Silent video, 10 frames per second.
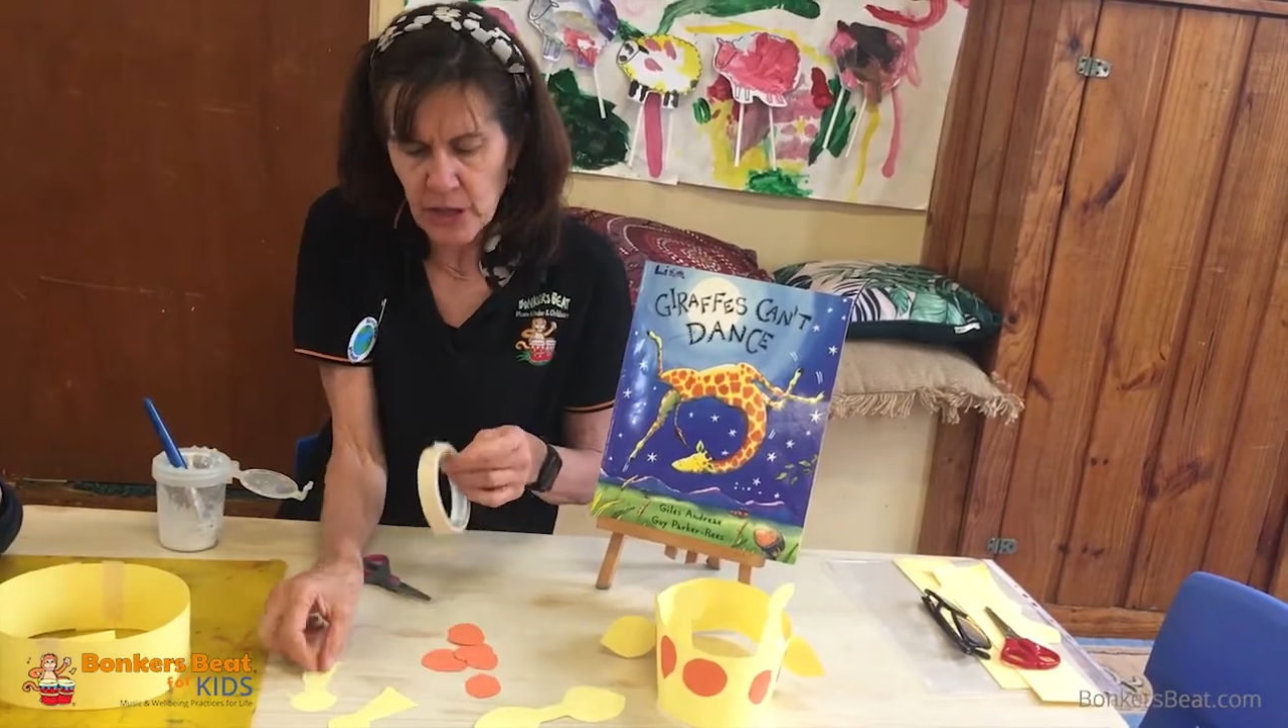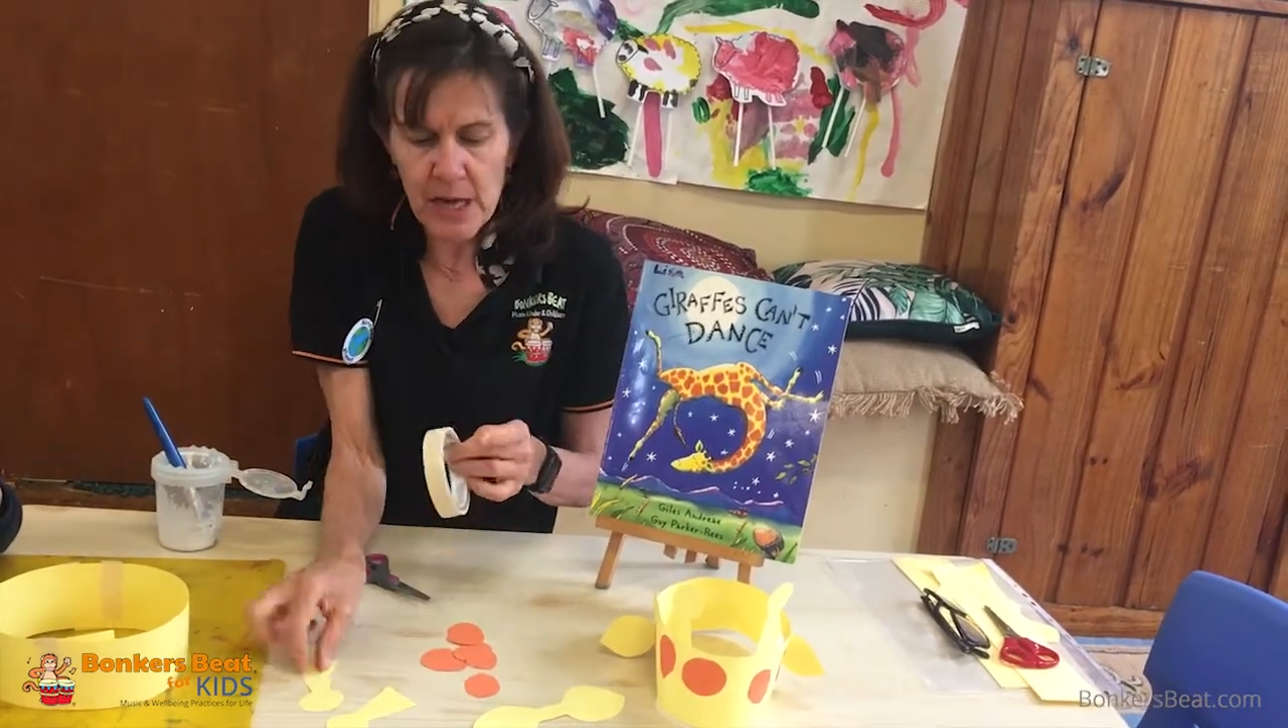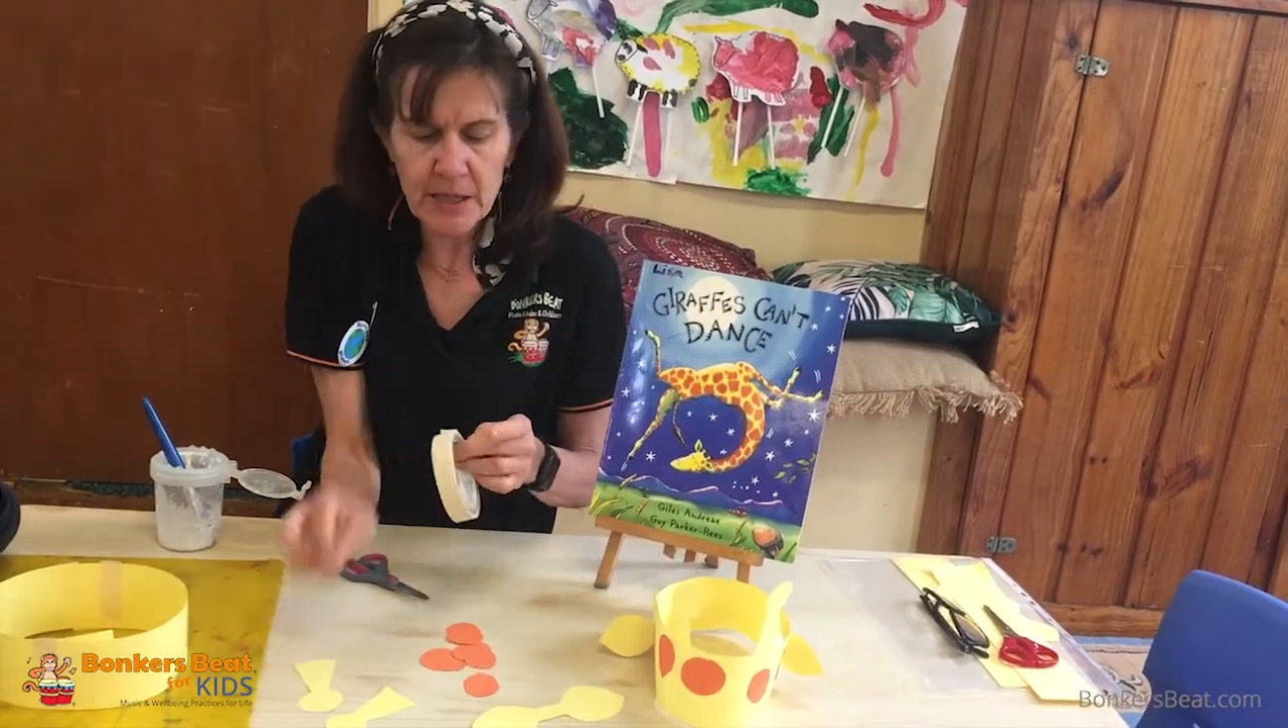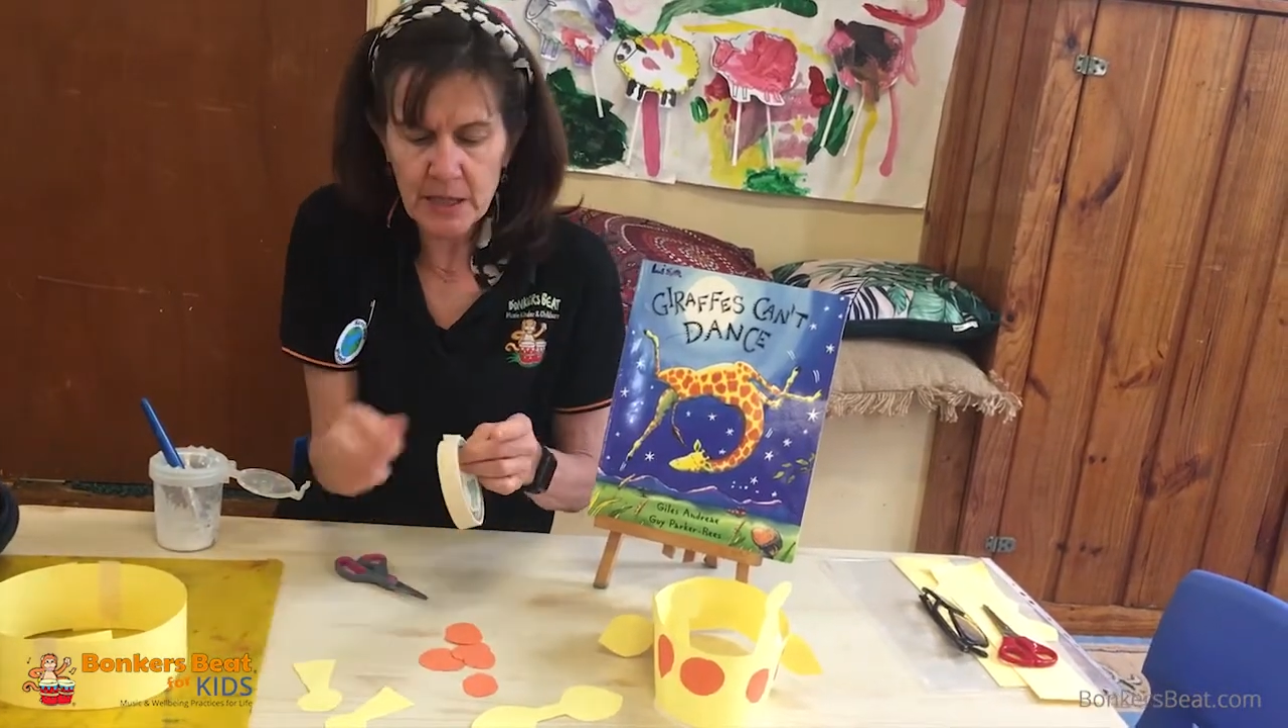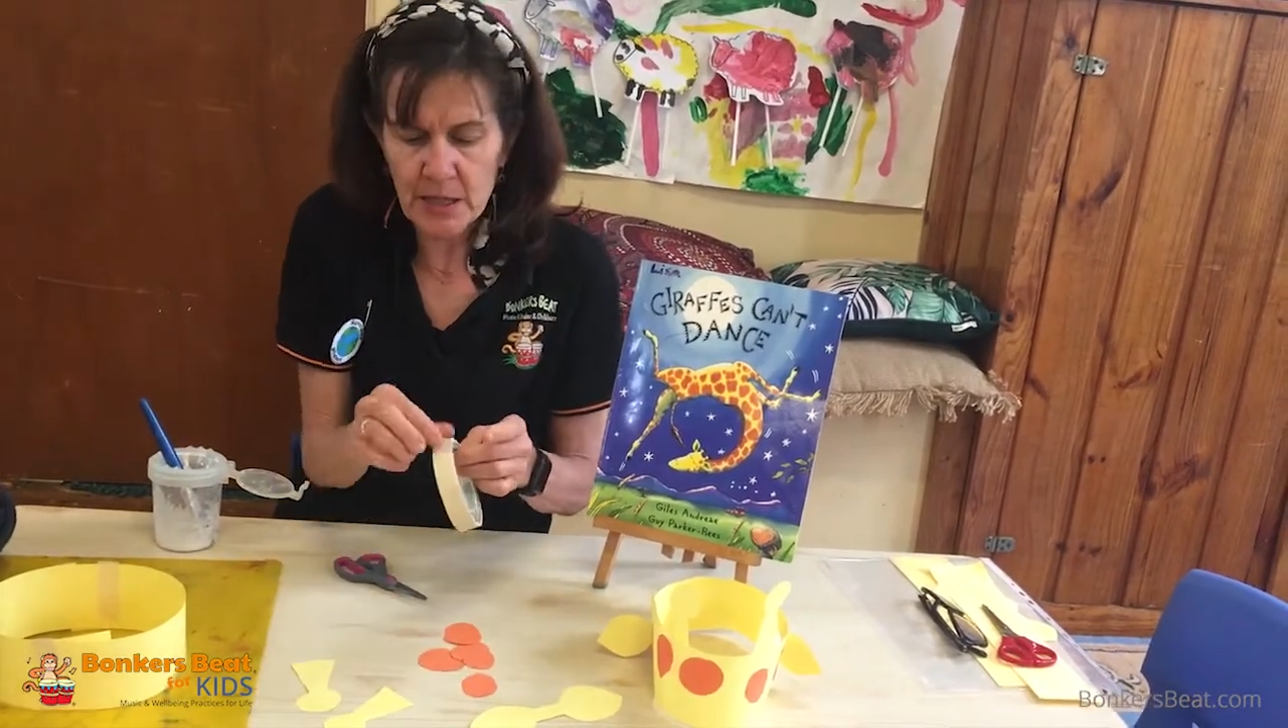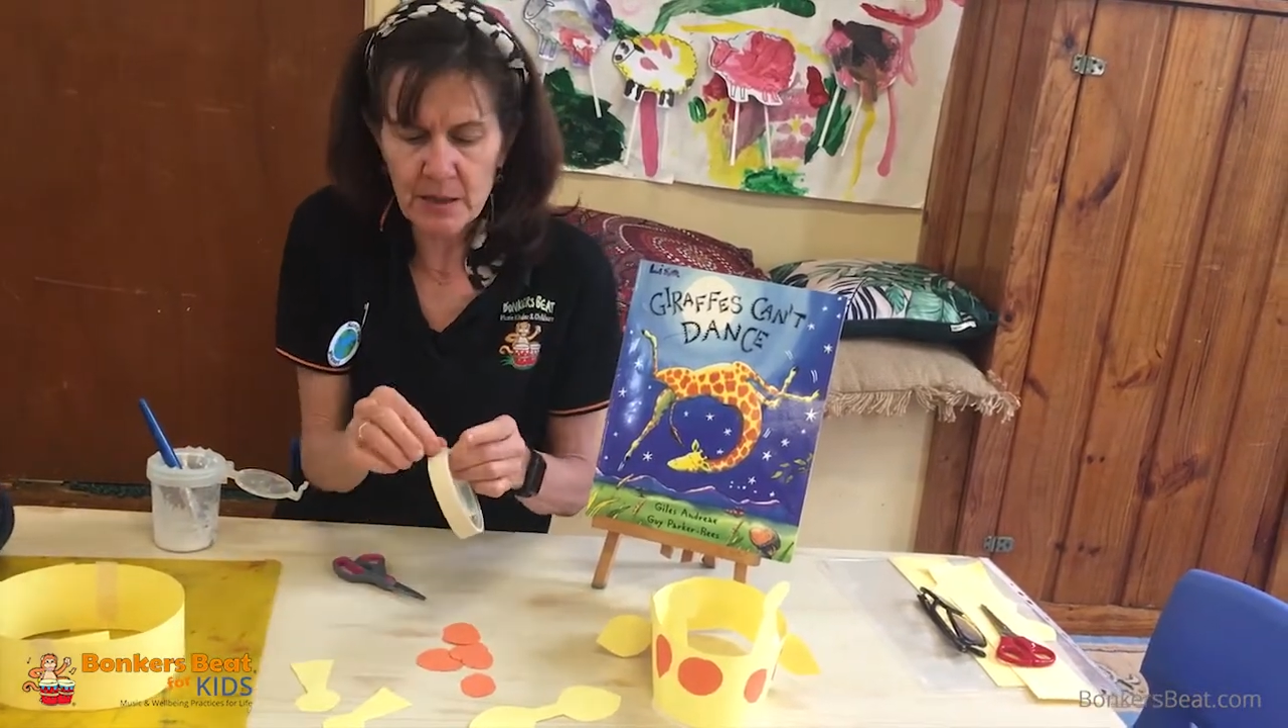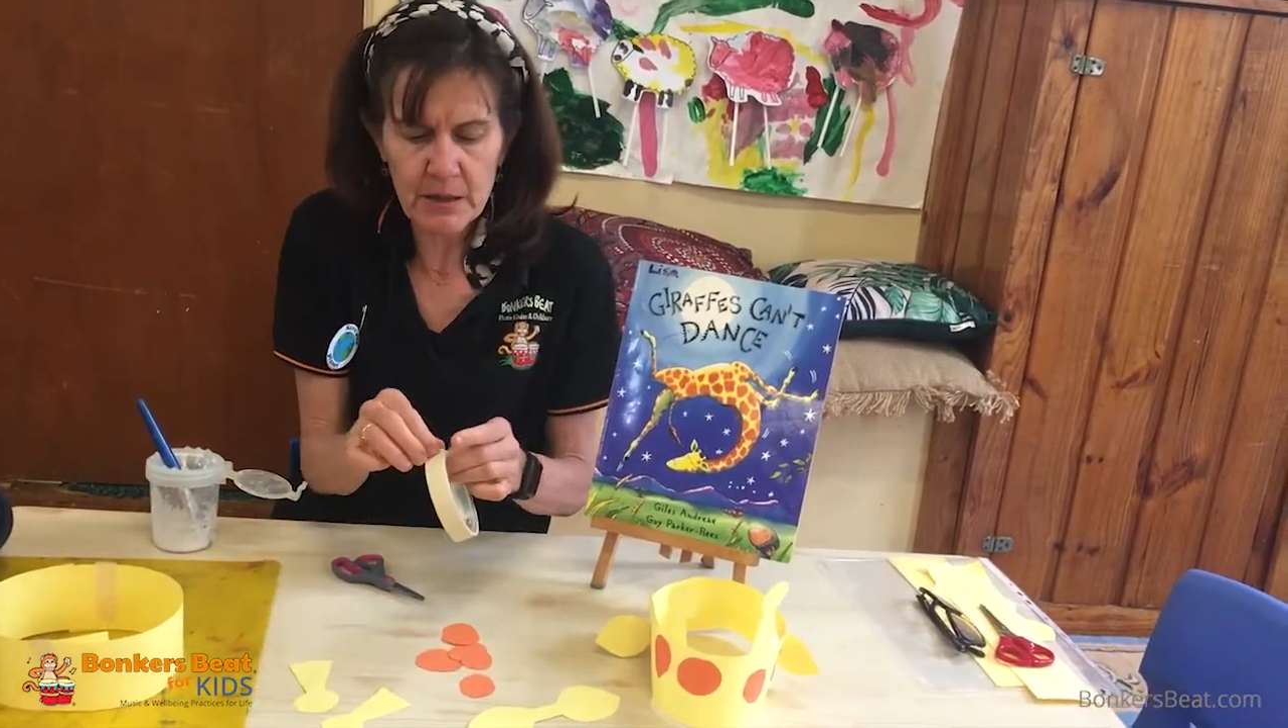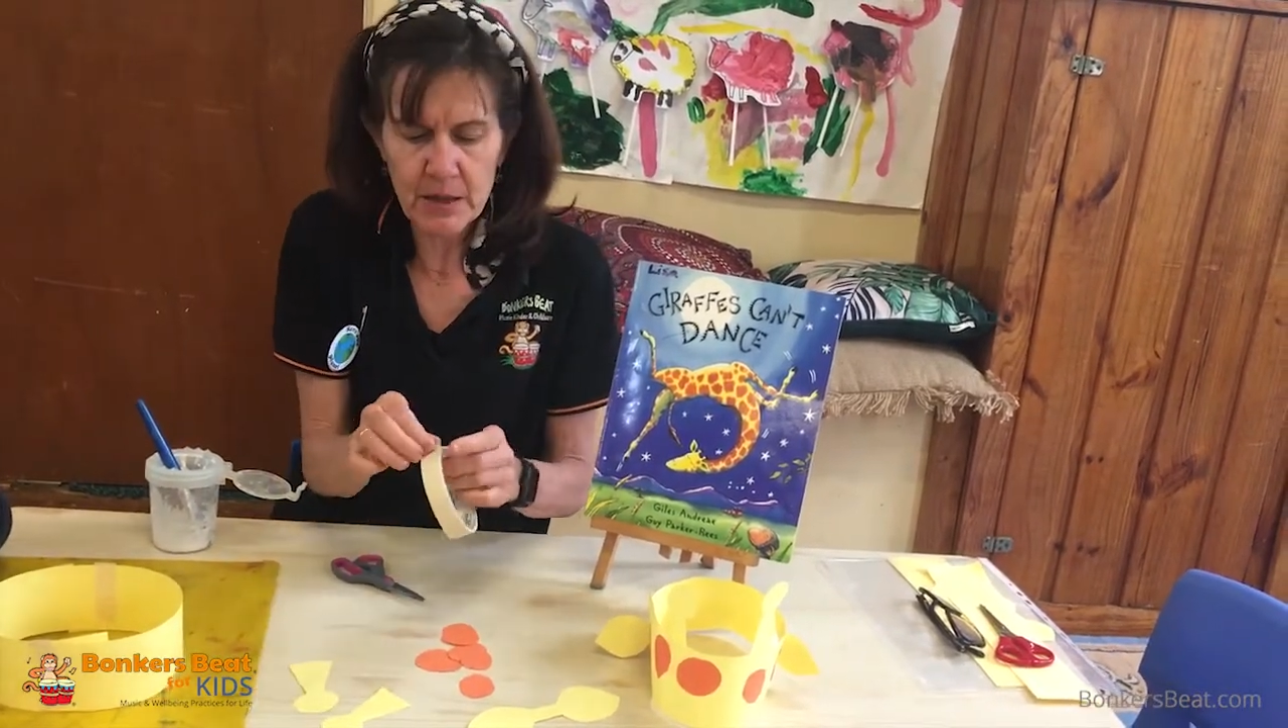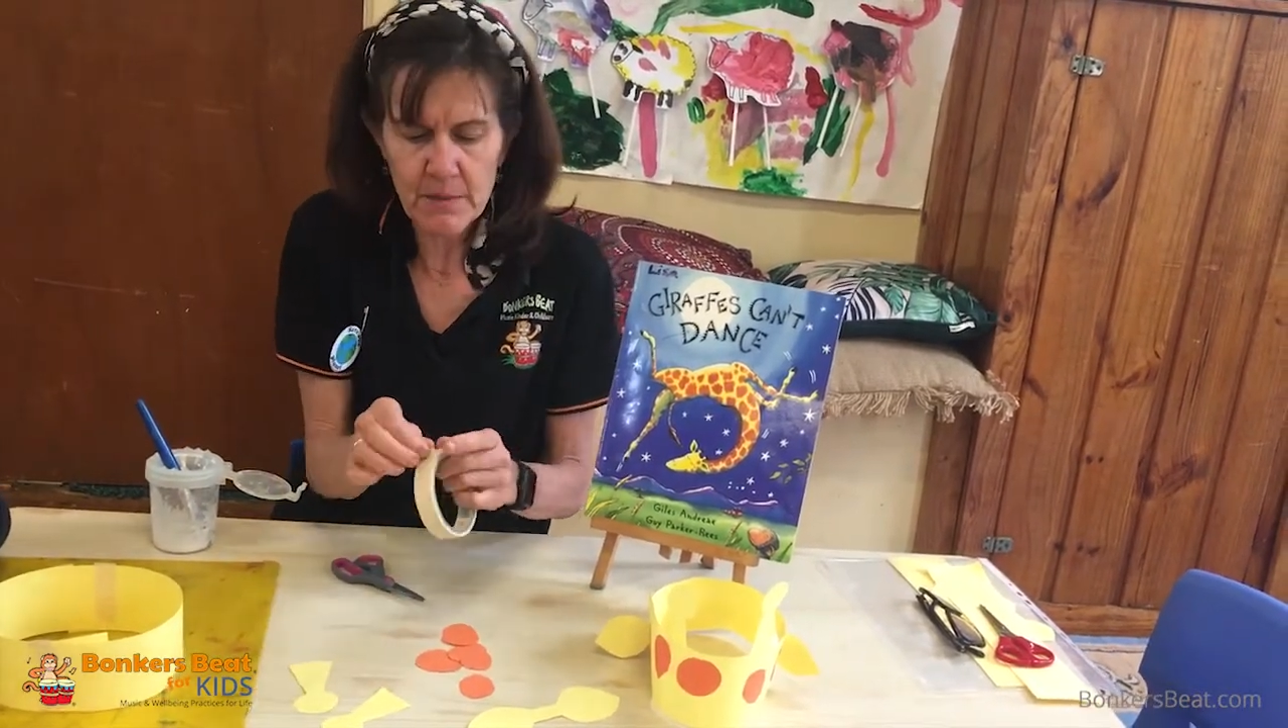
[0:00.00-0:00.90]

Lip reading: just